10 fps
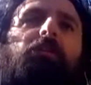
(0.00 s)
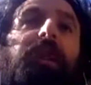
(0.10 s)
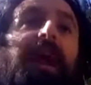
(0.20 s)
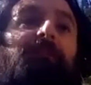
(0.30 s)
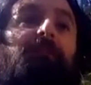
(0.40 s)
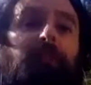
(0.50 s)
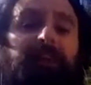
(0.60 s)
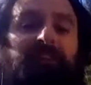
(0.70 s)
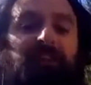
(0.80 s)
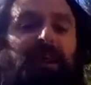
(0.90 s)
have
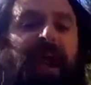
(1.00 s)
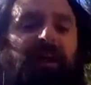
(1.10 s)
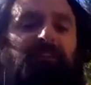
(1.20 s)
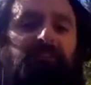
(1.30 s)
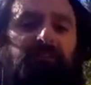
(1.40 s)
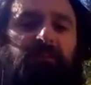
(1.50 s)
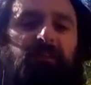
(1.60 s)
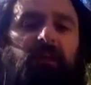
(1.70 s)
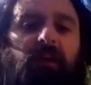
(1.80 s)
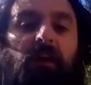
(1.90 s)
Voretsky Pass,
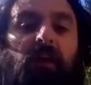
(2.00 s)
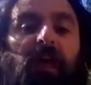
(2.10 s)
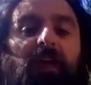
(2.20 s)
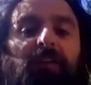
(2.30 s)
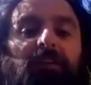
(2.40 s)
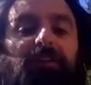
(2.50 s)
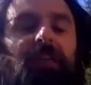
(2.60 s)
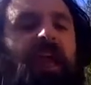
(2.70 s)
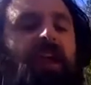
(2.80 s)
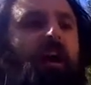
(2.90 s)
and
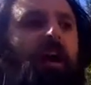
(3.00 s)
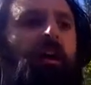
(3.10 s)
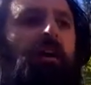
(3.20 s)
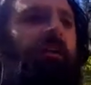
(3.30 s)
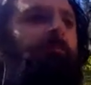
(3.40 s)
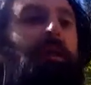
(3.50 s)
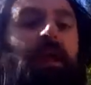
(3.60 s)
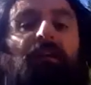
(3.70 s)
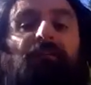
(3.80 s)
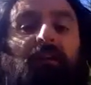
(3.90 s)
they are an
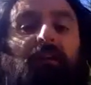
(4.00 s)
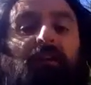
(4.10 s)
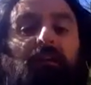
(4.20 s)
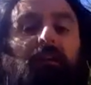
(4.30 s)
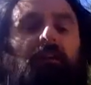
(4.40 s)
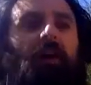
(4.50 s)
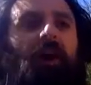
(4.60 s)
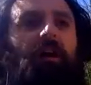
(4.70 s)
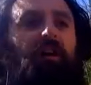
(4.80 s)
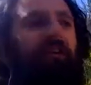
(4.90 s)
amazing
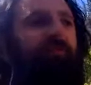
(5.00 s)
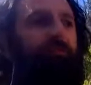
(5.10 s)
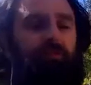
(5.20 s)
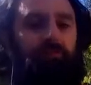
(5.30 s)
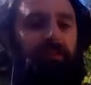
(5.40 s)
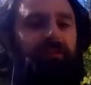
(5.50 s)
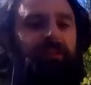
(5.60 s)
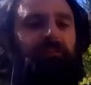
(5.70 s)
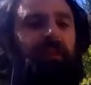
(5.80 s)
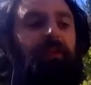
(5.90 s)
klezmer group, and
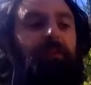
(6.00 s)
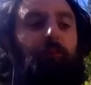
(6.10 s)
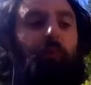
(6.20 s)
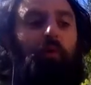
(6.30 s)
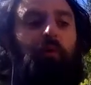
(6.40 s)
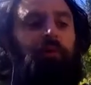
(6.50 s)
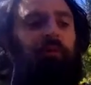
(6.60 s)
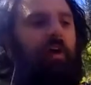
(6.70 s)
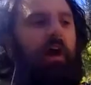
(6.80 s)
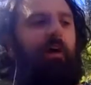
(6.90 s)
they're very important.
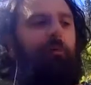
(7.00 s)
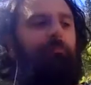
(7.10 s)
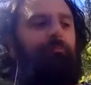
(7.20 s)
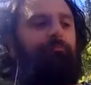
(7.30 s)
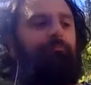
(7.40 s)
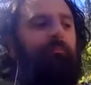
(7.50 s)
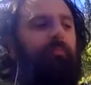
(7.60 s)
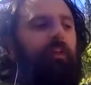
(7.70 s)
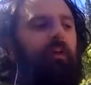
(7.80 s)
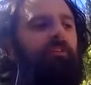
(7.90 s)

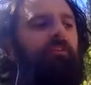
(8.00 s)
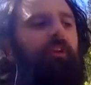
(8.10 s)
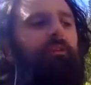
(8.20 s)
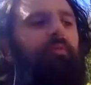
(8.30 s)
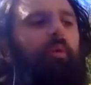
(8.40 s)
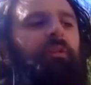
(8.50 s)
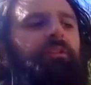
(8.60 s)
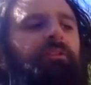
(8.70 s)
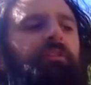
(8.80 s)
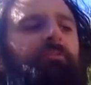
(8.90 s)
They're very important in
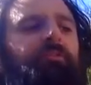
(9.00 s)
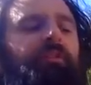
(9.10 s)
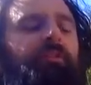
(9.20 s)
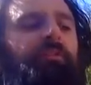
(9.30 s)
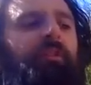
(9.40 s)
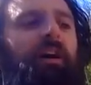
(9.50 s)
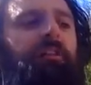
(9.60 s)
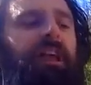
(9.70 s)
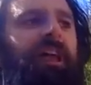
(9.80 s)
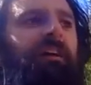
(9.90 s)
terms of
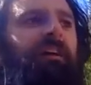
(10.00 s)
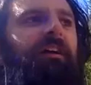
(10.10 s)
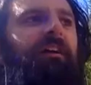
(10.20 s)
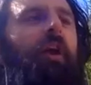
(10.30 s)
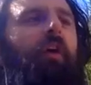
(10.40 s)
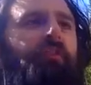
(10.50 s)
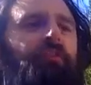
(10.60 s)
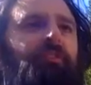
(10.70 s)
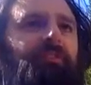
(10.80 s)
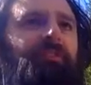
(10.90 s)
also
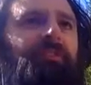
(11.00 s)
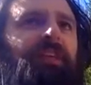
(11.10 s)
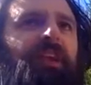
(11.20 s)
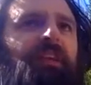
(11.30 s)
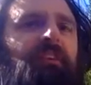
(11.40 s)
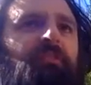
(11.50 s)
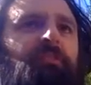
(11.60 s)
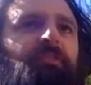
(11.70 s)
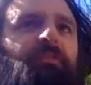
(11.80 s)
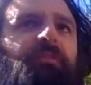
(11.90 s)
just as like in
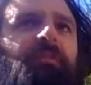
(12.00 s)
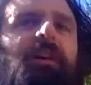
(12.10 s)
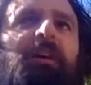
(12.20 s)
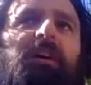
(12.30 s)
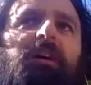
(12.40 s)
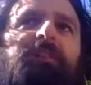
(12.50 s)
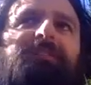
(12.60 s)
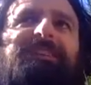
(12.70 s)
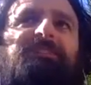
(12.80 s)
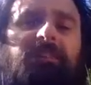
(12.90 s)
terms of
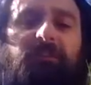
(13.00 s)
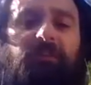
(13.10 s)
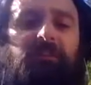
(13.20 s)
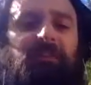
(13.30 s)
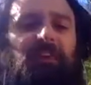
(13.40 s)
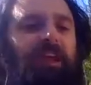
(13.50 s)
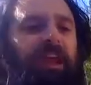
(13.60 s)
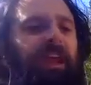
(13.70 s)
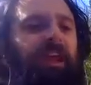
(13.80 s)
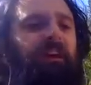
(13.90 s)
teaching the music
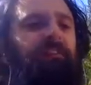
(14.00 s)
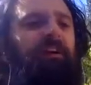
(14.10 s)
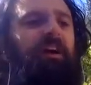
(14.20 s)
and